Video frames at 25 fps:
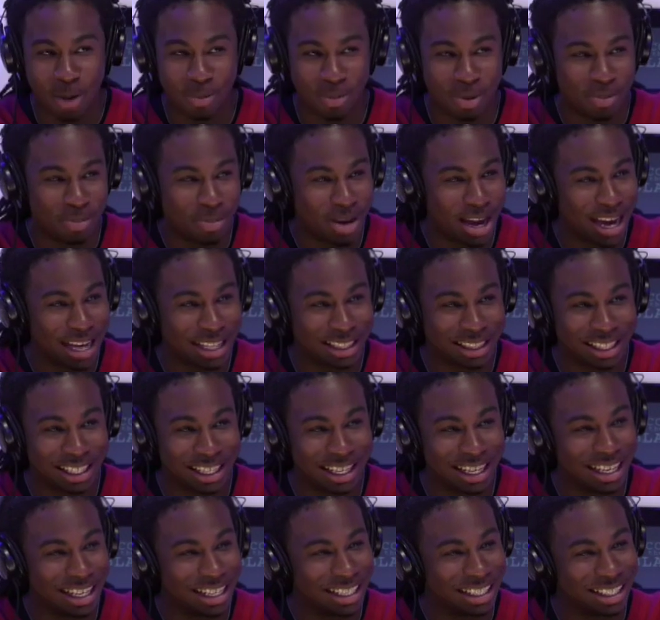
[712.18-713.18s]
yeah, but back
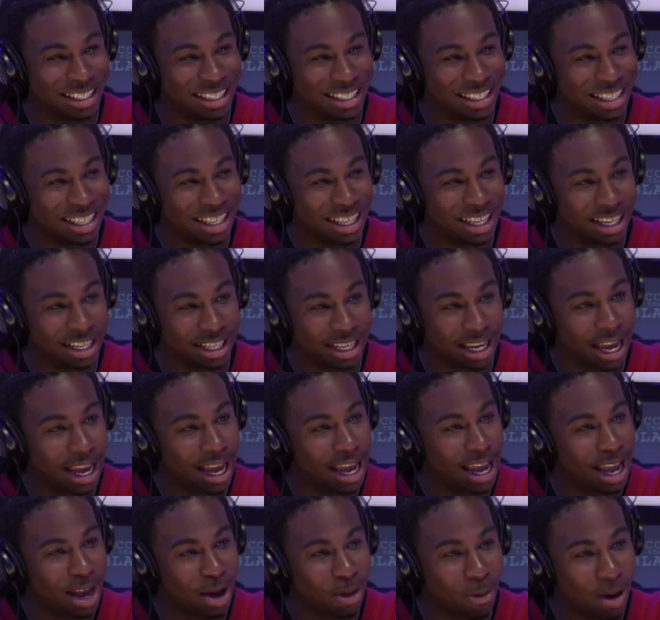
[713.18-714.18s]
then. Right.
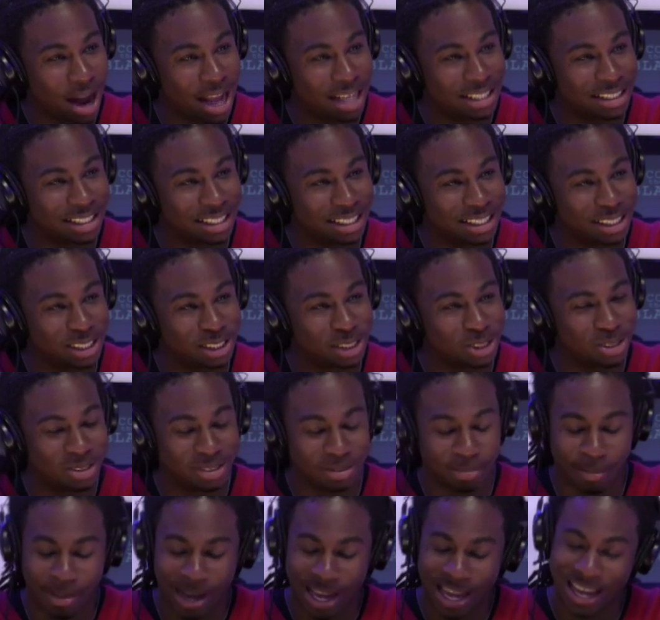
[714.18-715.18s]
Yeah, watching
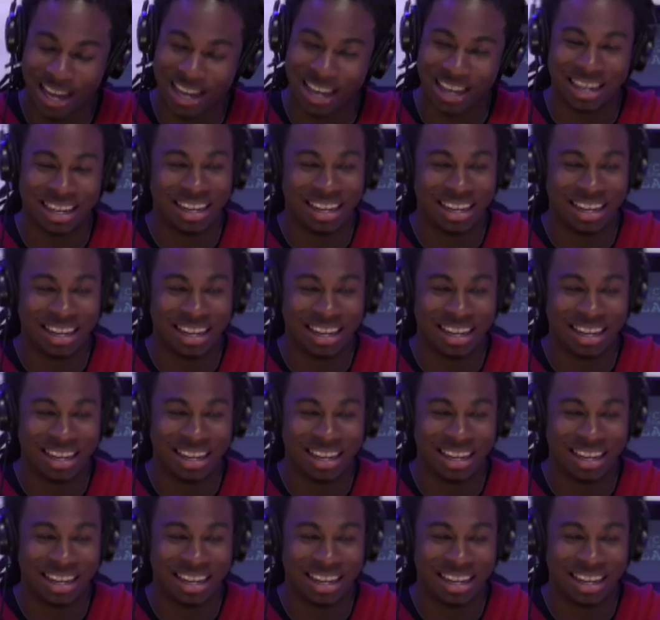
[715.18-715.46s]
the He man. got